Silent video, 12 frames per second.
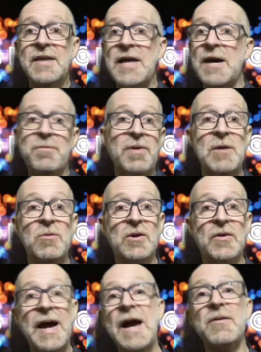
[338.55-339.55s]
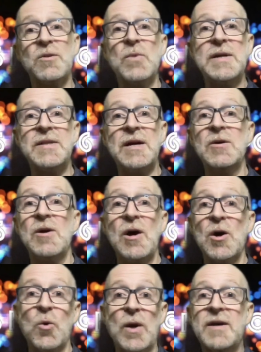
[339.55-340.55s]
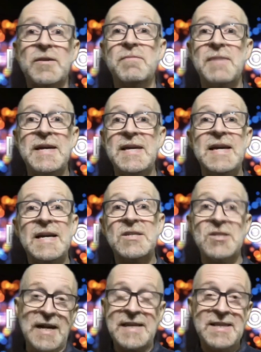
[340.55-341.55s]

that plan will go out the window quicker than me saying